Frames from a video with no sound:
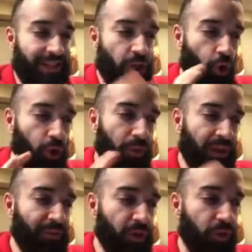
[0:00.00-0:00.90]
You only want
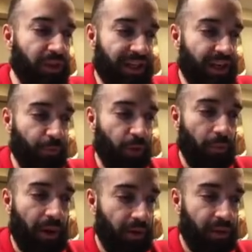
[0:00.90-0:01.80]
level threes to get a free
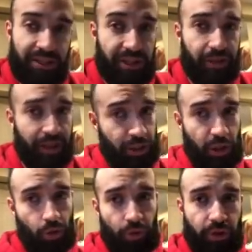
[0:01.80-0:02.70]
Omega. That's it. That's
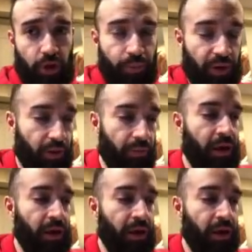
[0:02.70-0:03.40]
literally the only reason you play them.